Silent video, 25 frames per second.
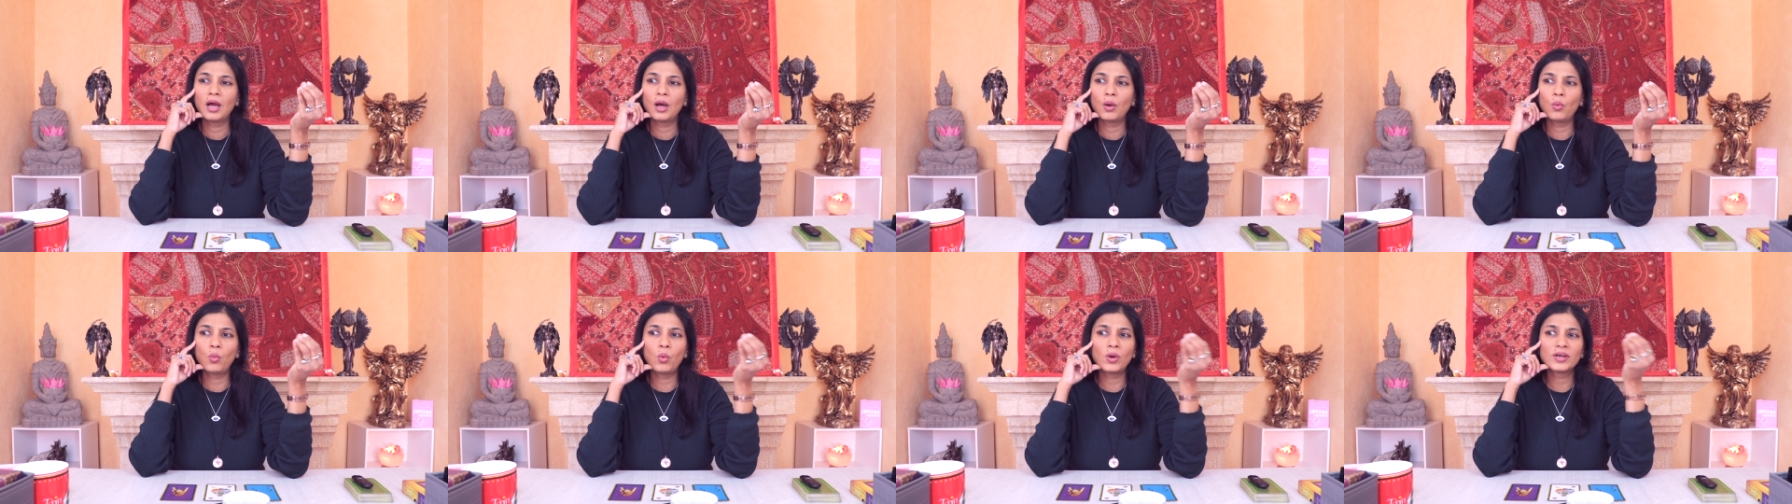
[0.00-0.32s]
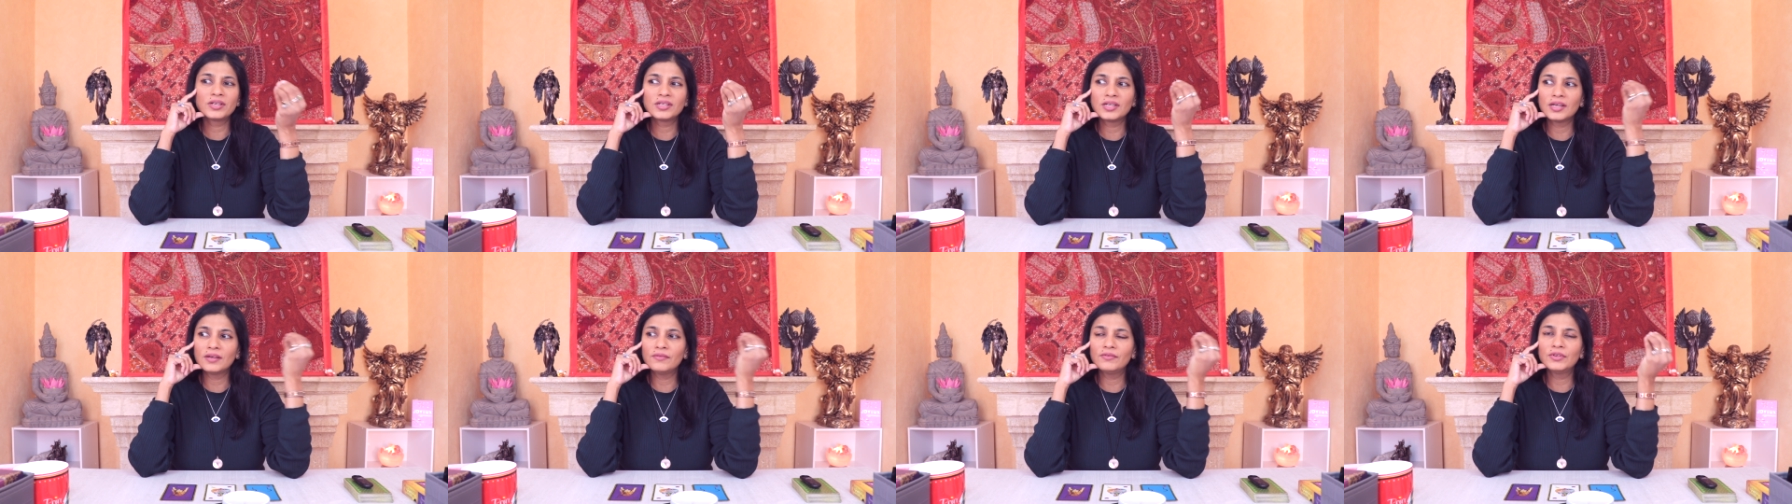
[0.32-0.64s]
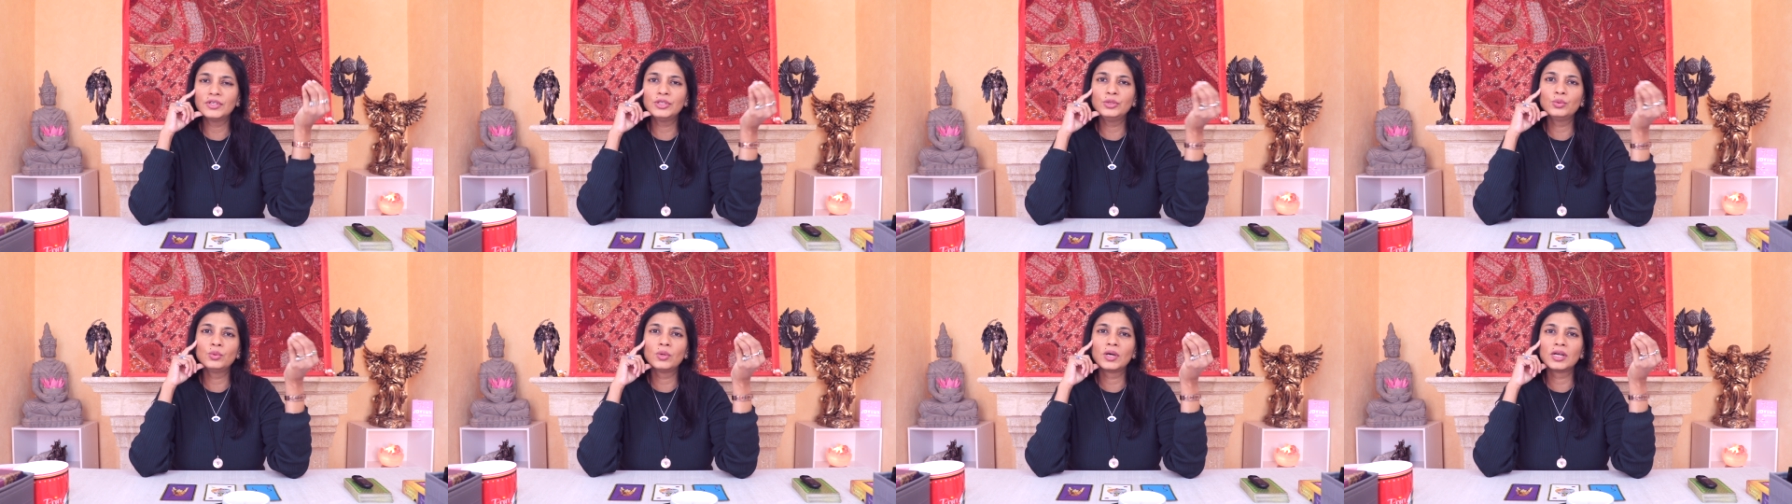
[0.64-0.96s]
Whatever
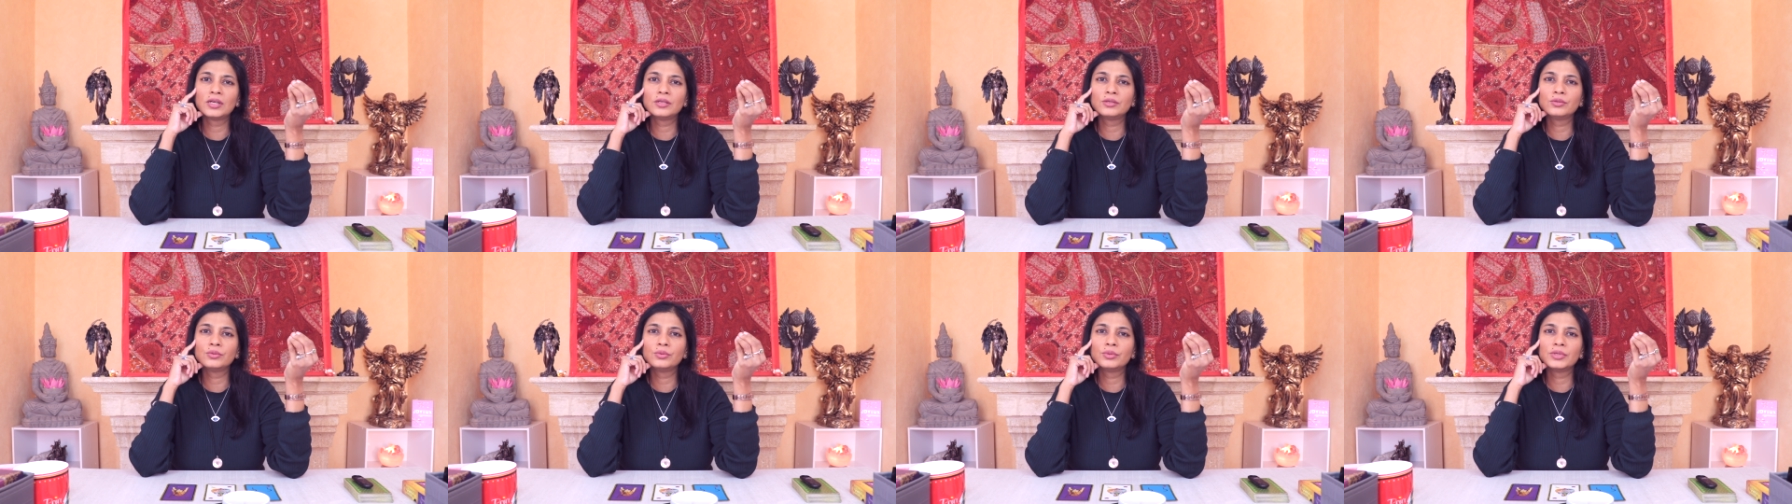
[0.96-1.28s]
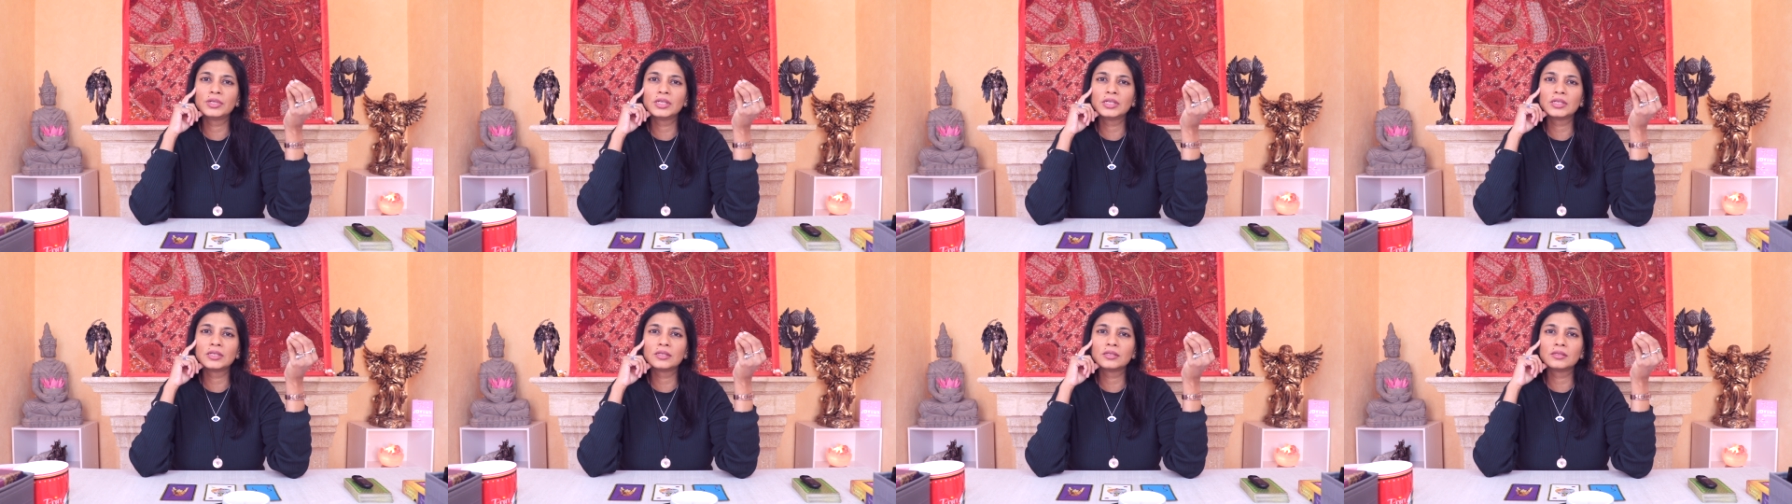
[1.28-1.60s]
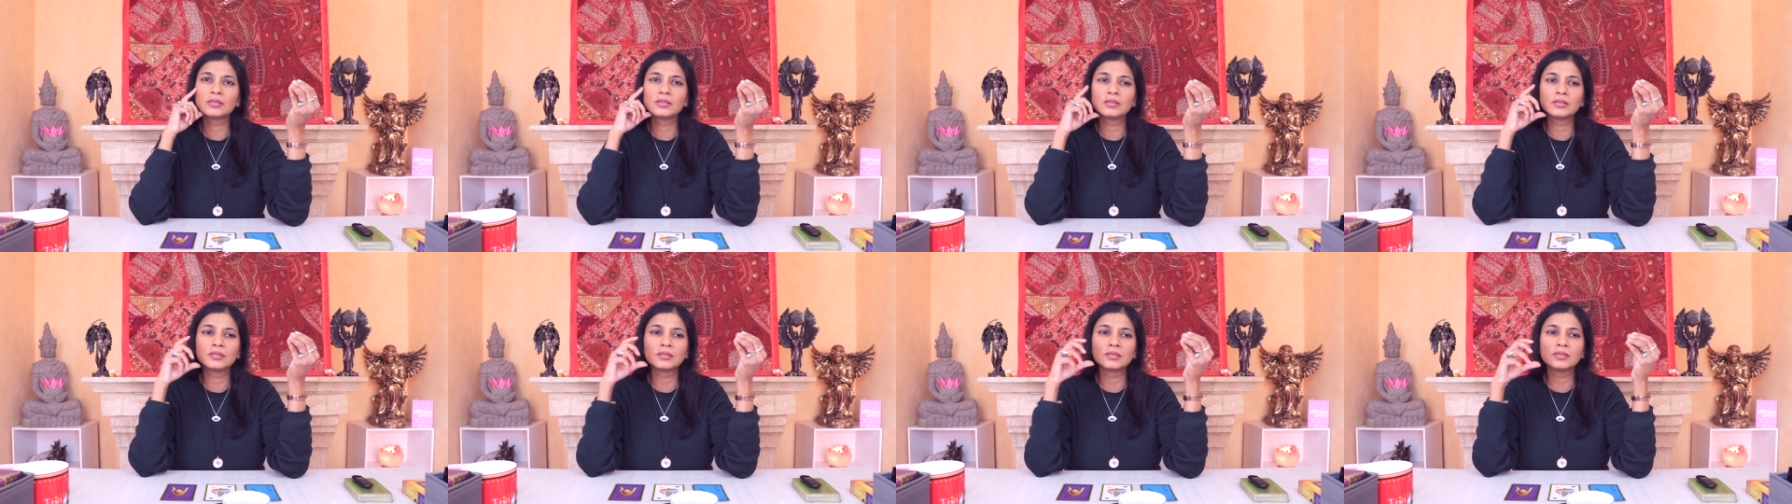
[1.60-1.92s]
you are
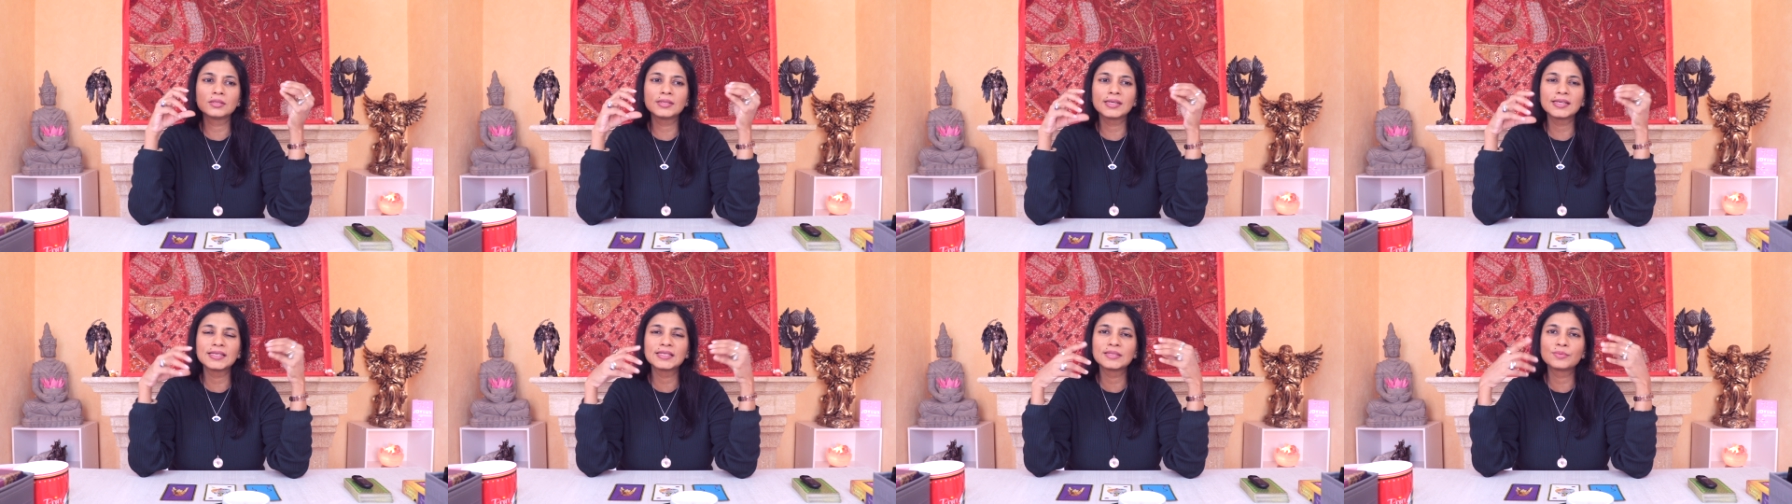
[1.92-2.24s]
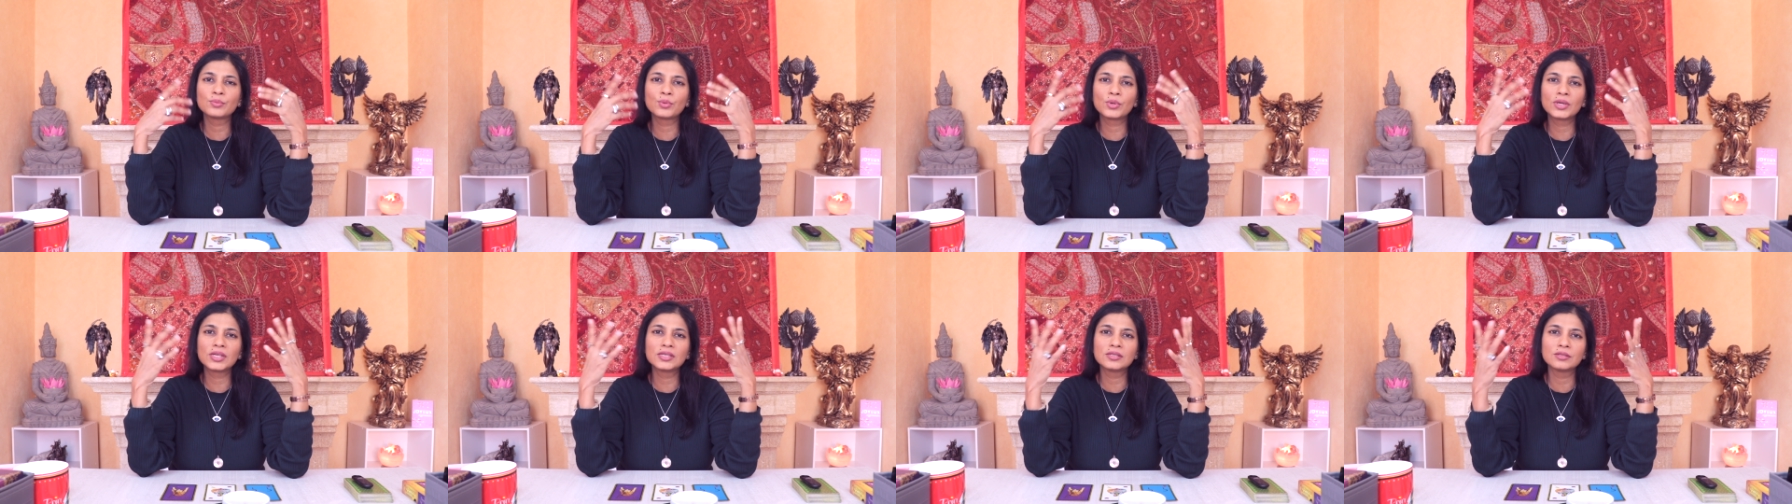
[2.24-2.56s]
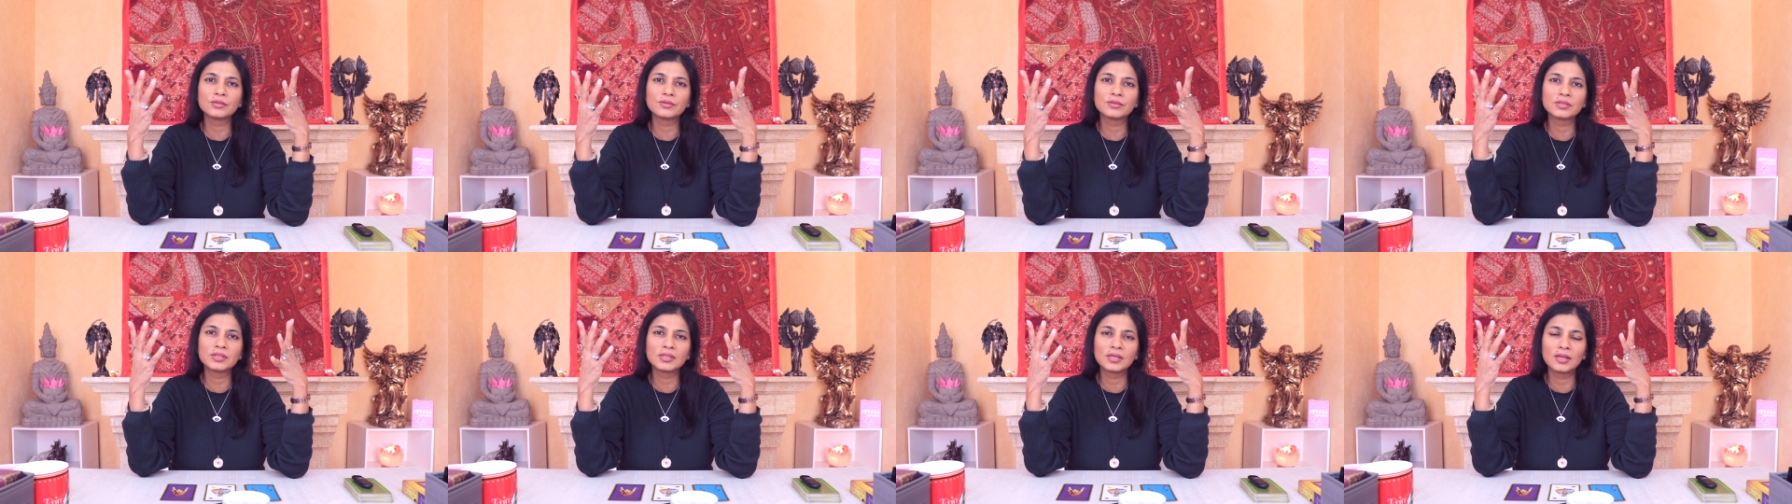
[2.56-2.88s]
doing, just
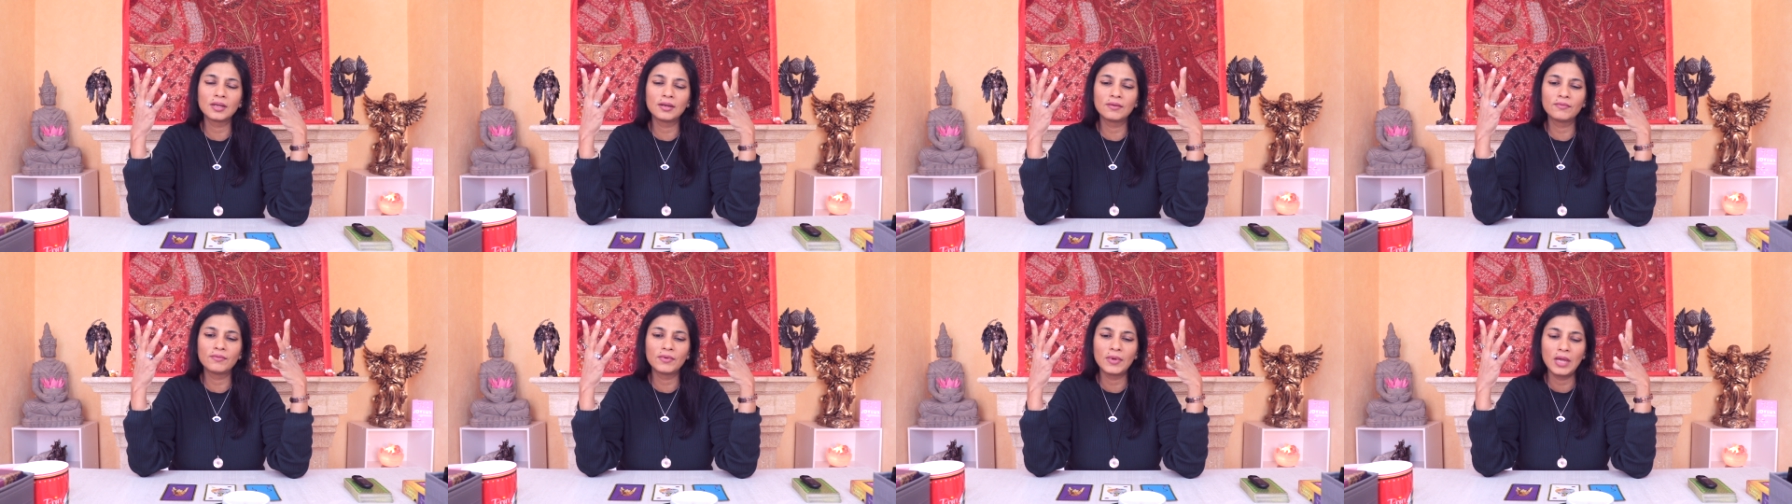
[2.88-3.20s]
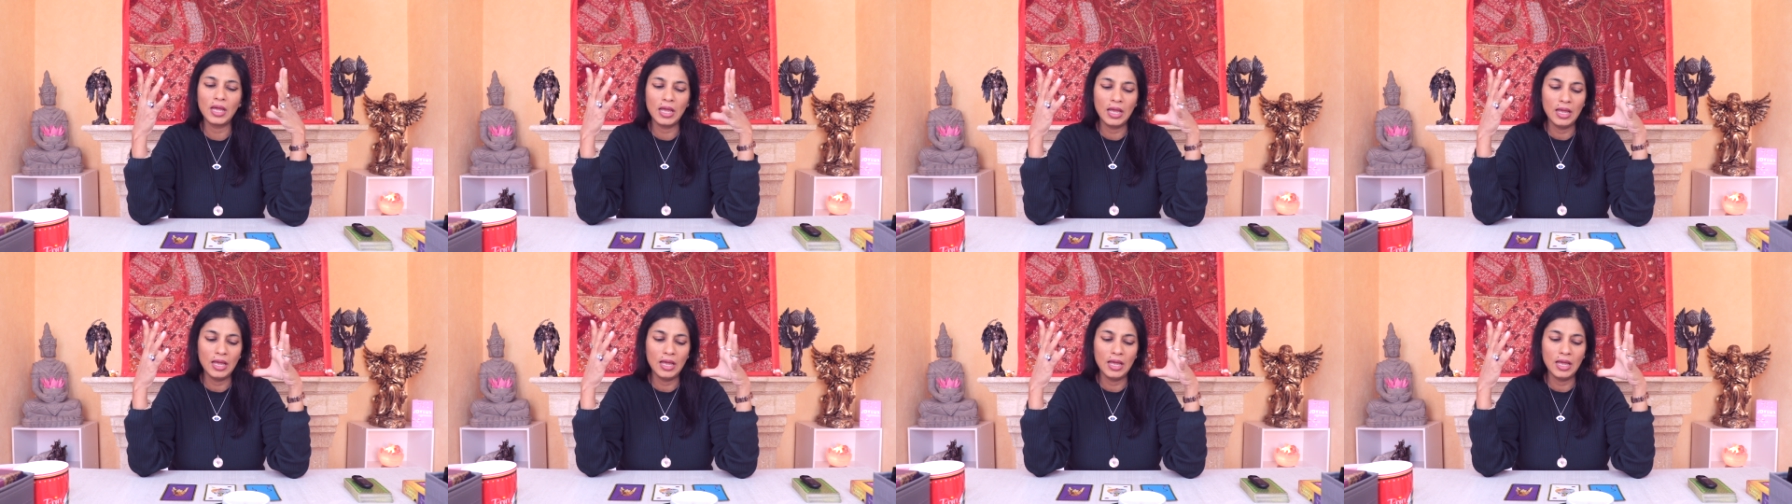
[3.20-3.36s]
express yourself.